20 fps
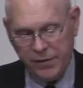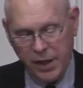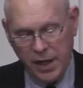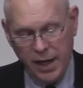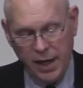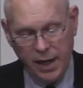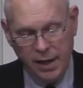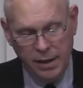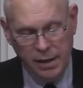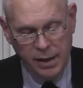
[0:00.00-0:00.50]

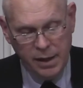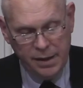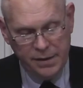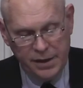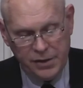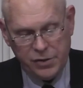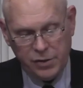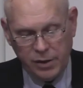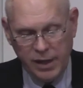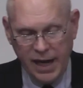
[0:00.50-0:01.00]
God.
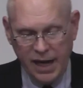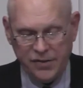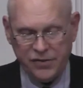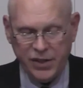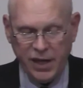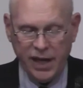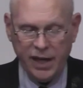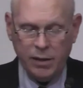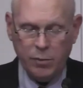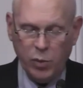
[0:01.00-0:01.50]
These are last
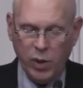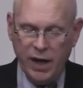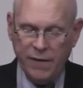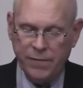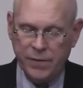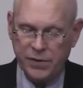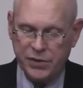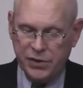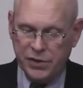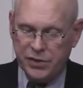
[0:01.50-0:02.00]
Adam
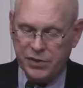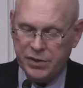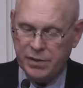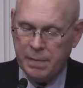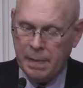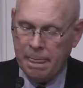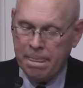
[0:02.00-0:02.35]
references.